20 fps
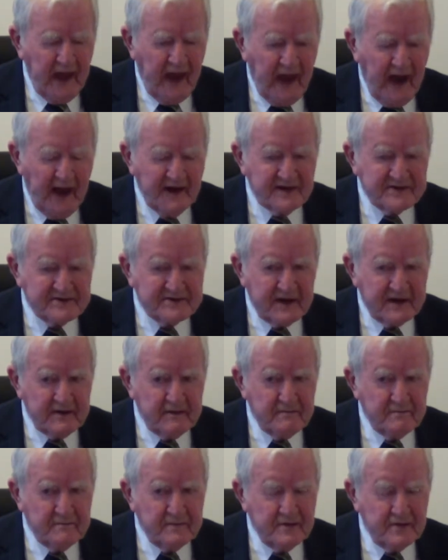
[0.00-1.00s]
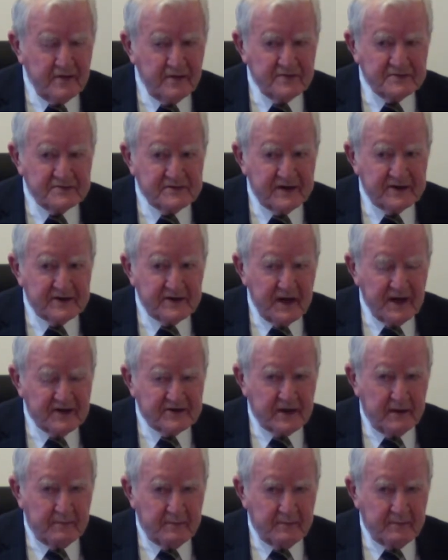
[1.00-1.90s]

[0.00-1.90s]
and instead of using it to